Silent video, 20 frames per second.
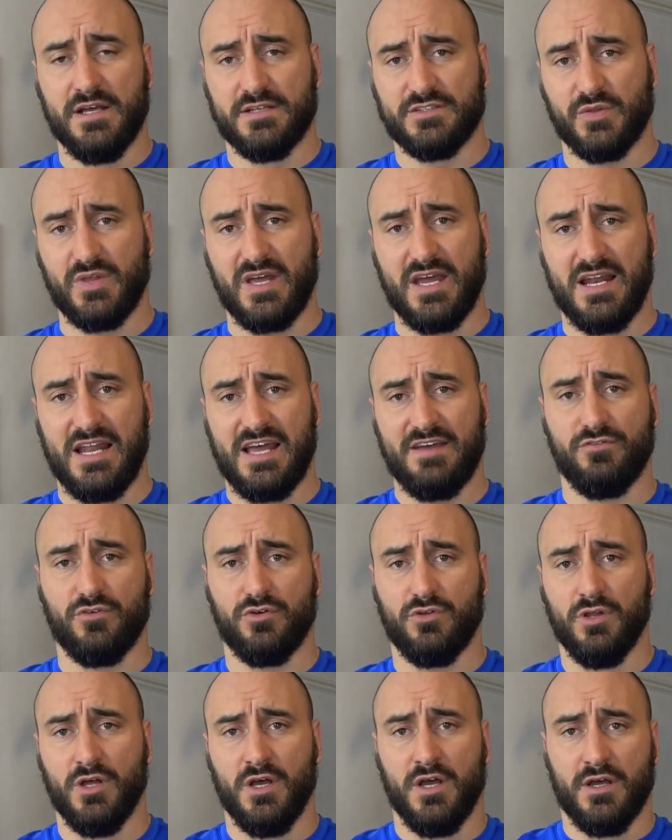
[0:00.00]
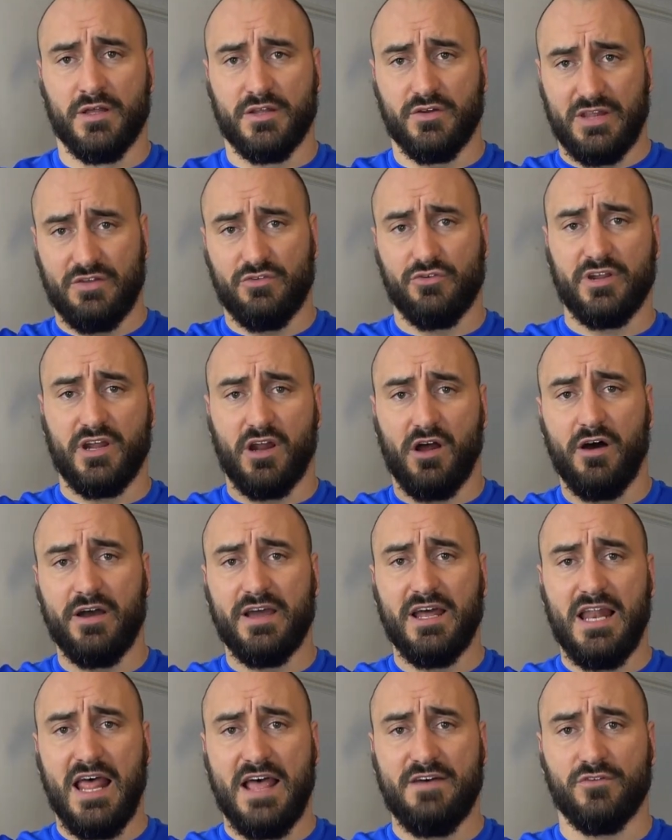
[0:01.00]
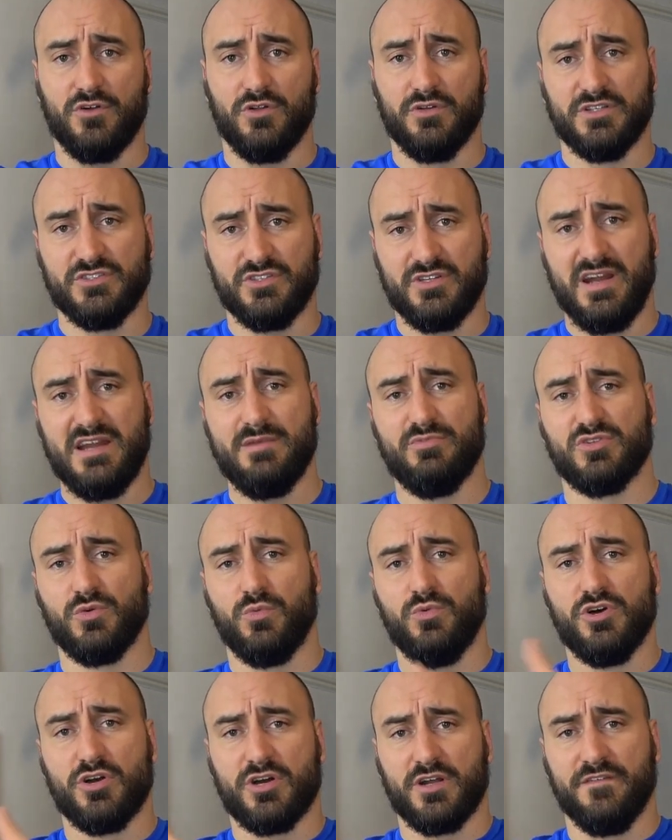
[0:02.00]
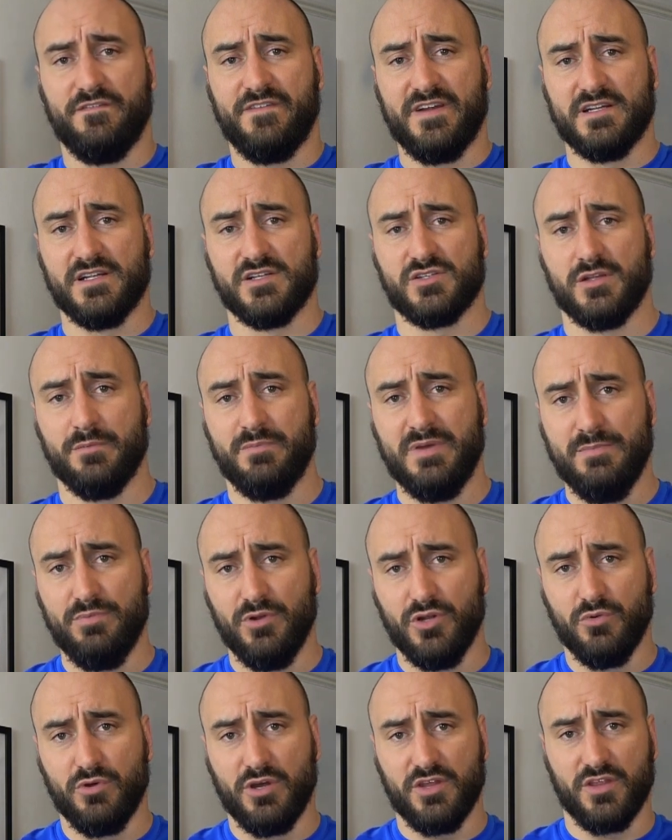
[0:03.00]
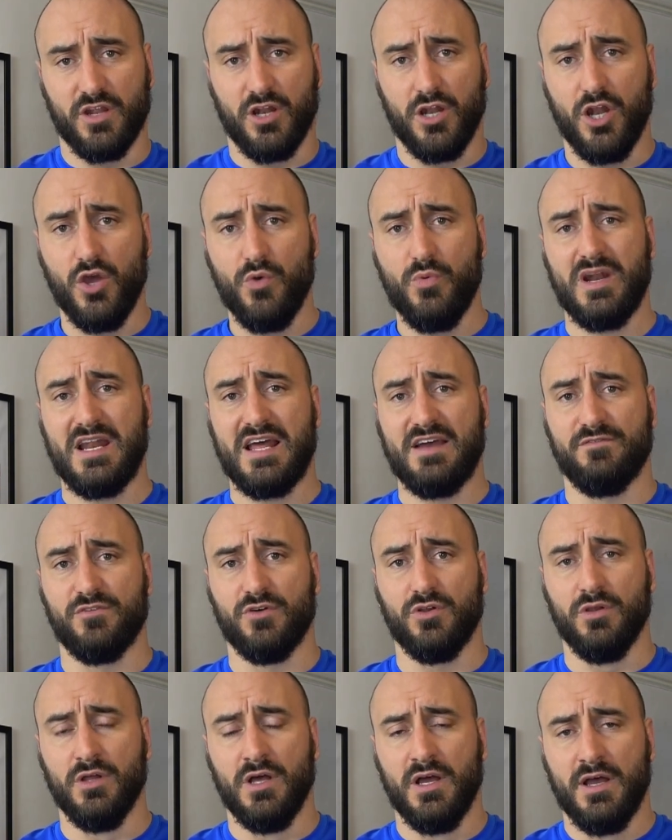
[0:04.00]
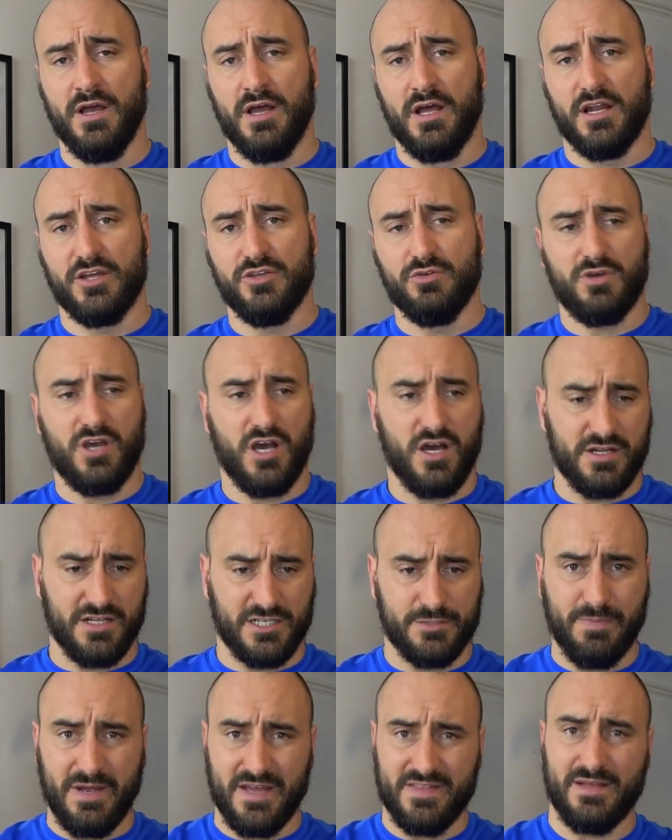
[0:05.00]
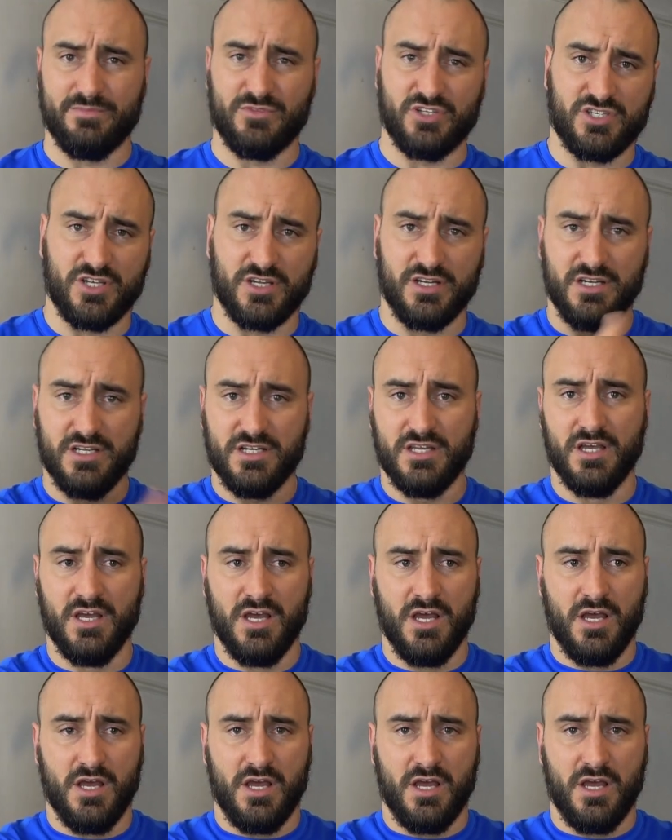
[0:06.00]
So they're already at a higher level, and they're able to work on the fitness. So the people who are at the lower level, like you can't expect them to suddenly